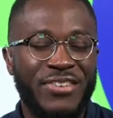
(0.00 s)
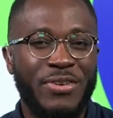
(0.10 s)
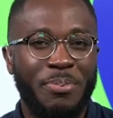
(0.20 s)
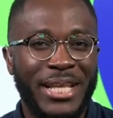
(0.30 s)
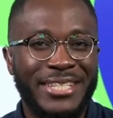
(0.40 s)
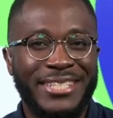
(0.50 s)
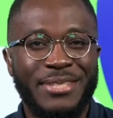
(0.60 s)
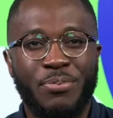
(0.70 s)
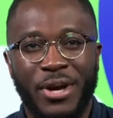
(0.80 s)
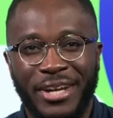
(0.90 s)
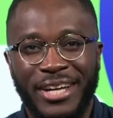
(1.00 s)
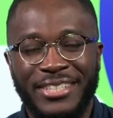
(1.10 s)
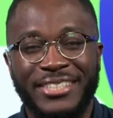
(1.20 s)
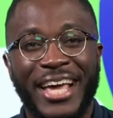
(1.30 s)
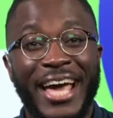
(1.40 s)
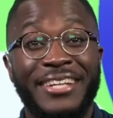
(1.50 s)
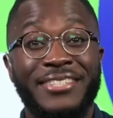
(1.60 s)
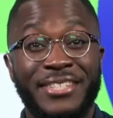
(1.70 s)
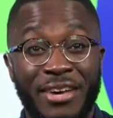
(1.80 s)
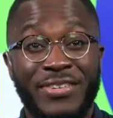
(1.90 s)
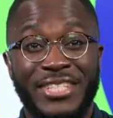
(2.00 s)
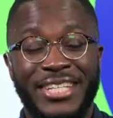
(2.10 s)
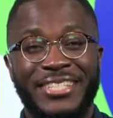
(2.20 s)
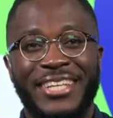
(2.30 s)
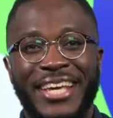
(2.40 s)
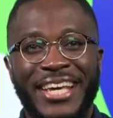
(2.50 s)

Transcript: for places, products, and services.